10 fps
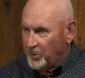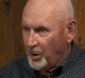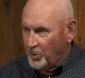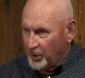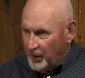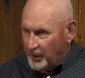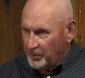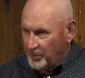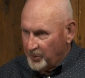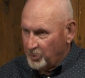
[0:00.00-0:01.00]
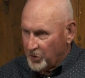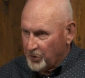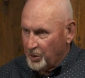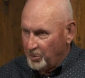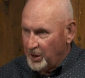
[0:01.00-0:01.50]
They were gonna, there was
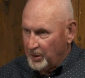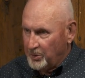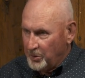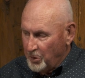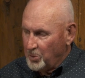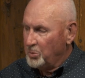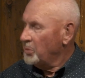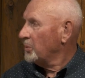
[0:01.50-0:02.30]
going to be new,